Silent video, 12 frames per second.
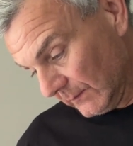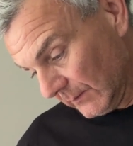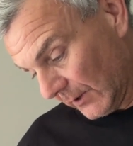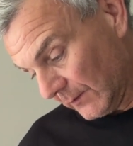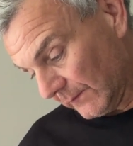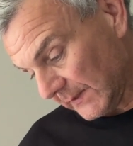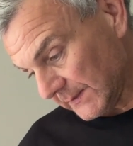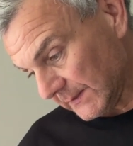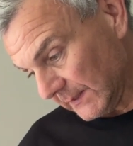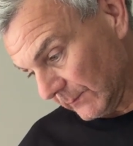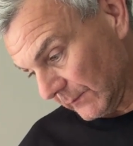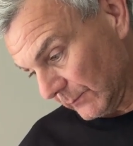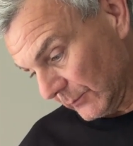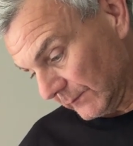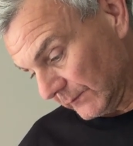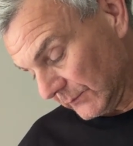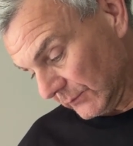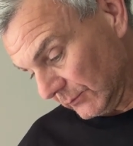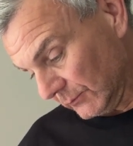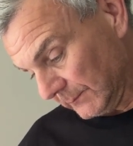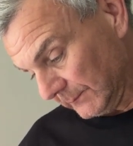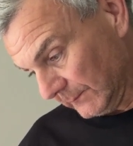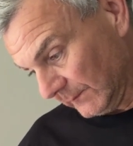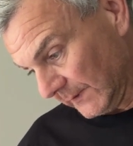offense team have moved the 2
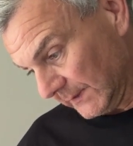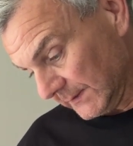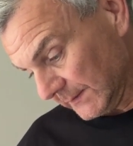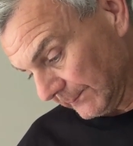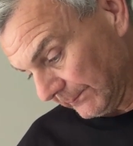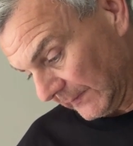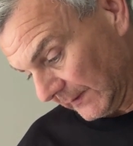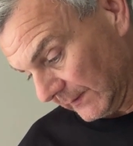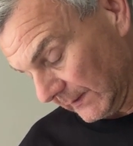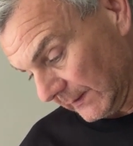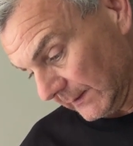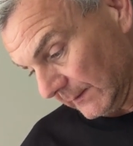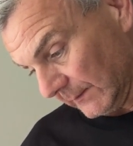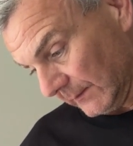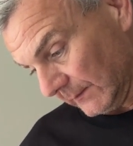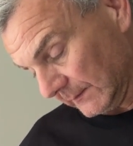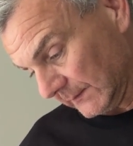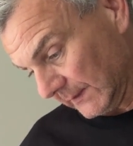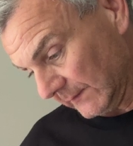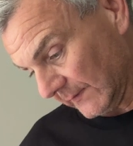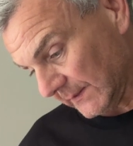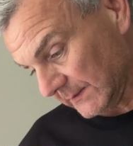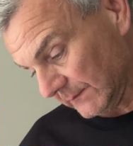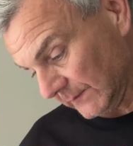figures, then the
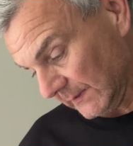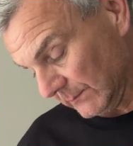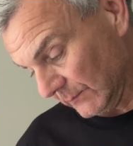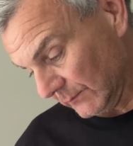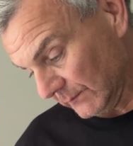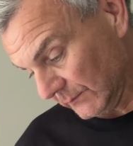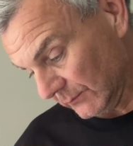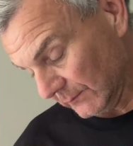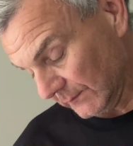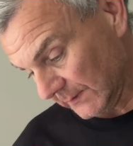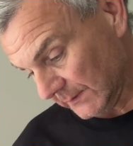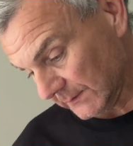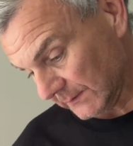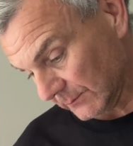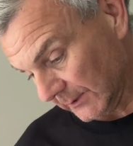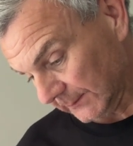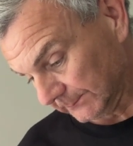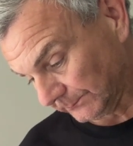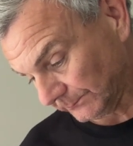defensive team moves 2 figures as well.